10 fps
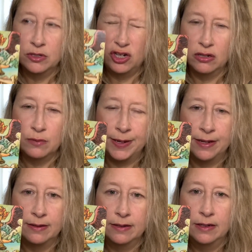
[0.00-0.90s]

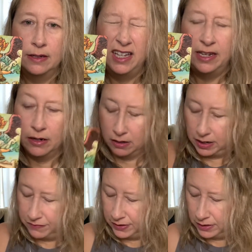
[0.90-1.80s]
judgment here,
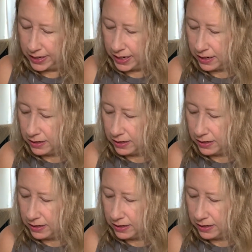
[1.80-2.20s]
I feel like